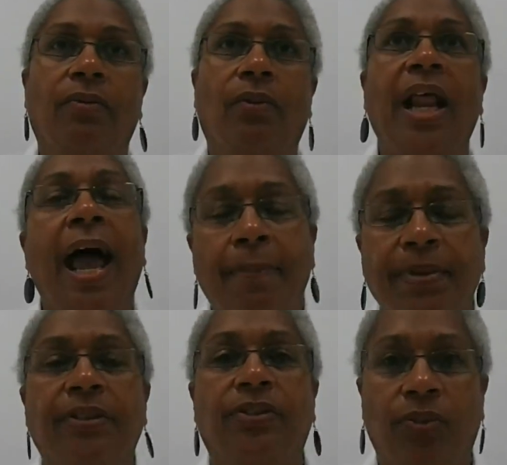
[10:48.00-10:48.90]
what
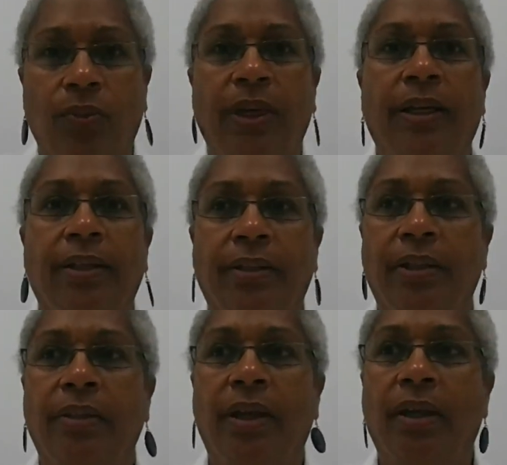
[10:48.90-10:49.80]
happens
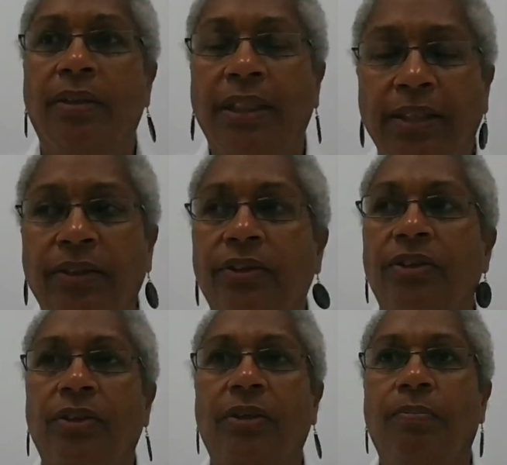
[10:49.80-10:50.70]
when
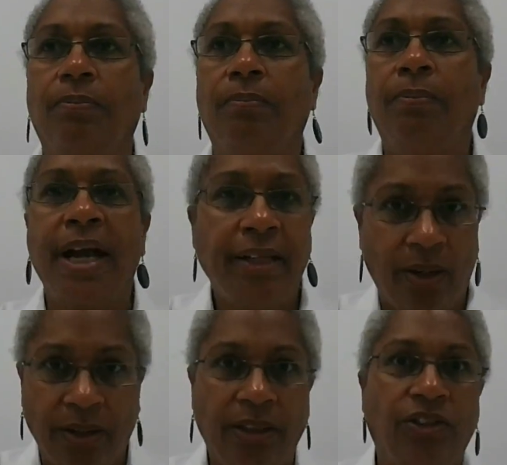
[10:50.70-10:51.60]
leaders bite
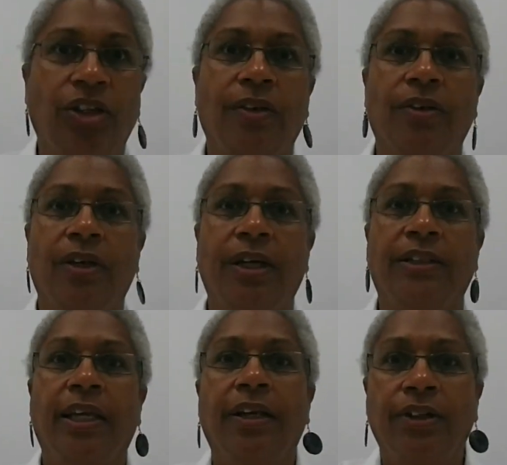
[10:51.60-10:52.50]
on each other
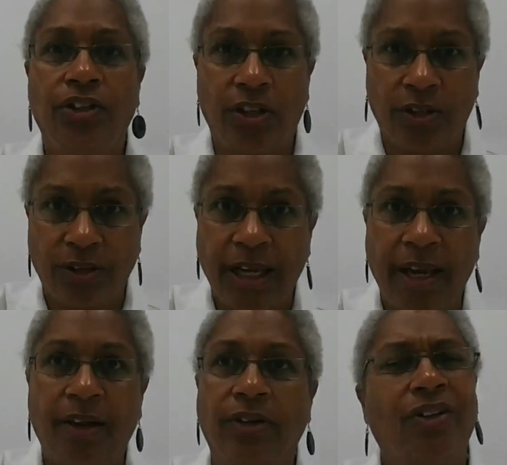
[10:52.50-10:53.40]
and tear each other
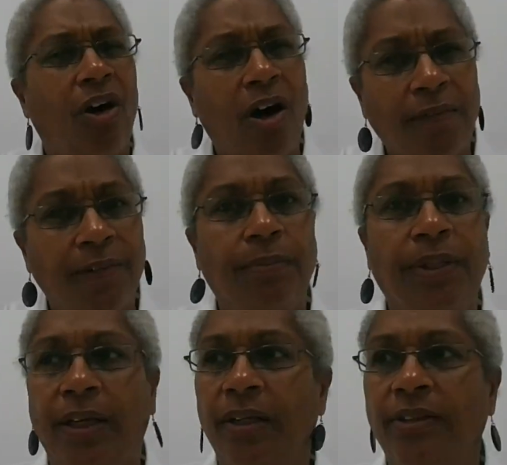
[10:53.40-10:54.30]
down, and often
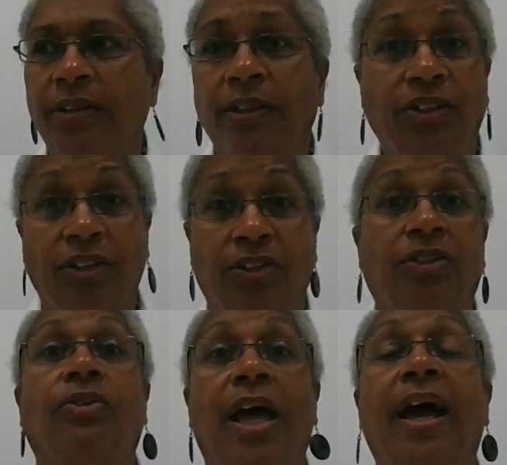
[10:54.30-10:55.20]
because they just
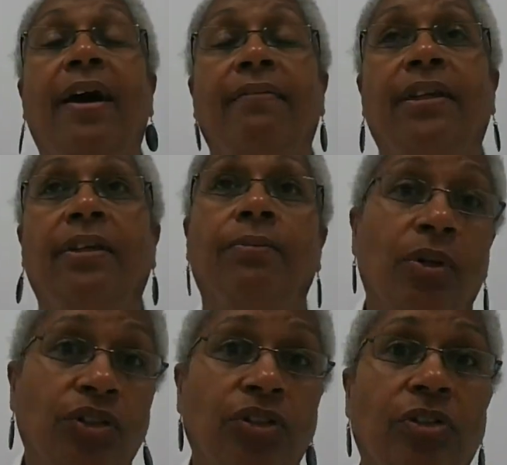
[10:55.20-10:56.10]
don't have the
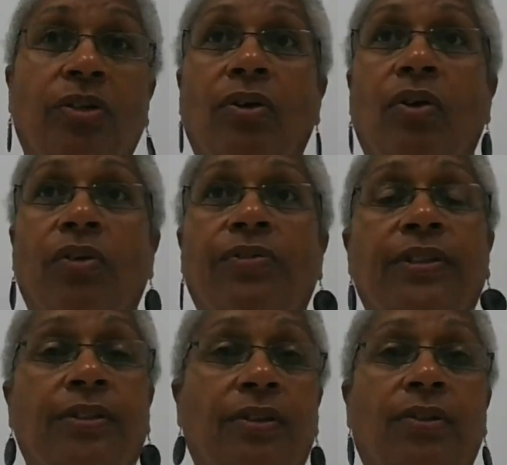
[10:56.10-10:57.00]
emotional or
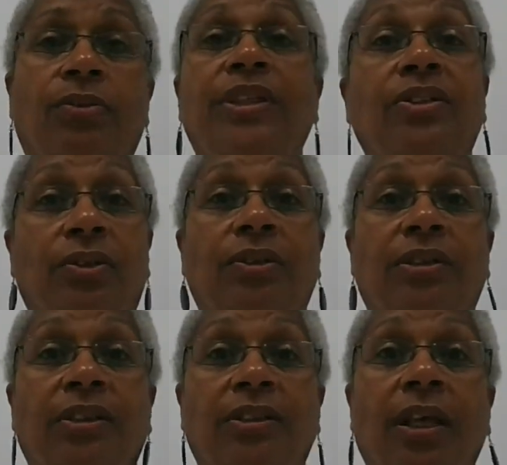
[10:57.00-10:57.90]
physical
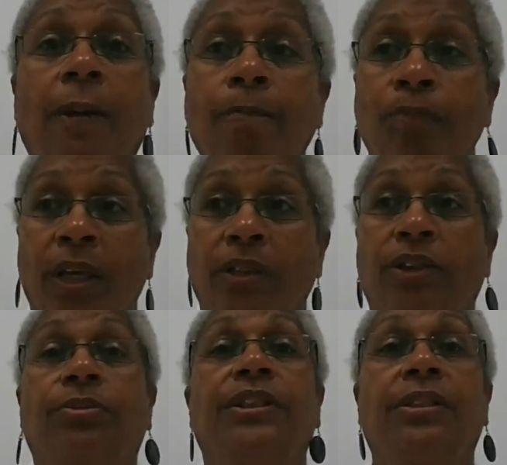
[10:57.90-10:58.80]
resources
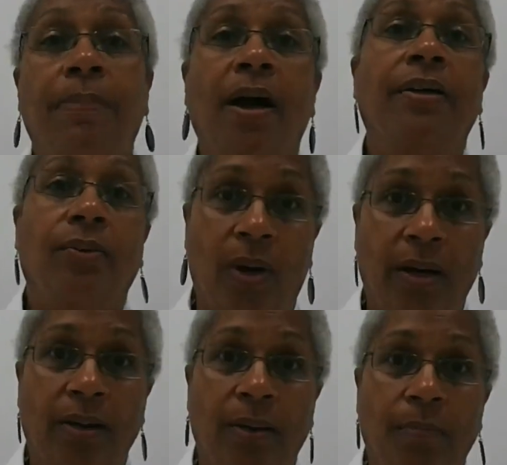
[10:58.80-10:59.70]
to respond
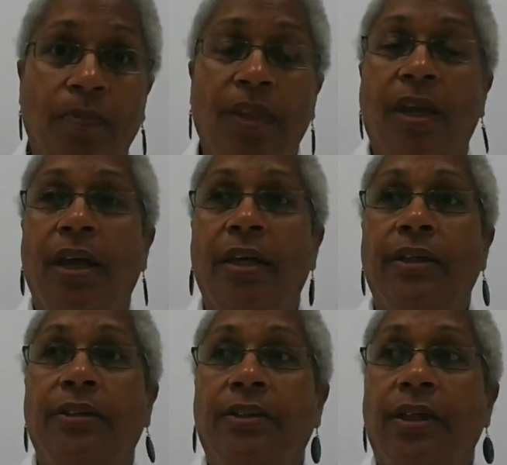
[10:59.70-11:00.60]
well.
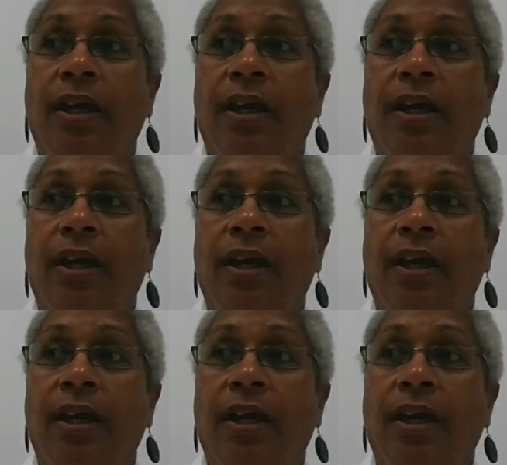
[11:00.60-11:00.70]
And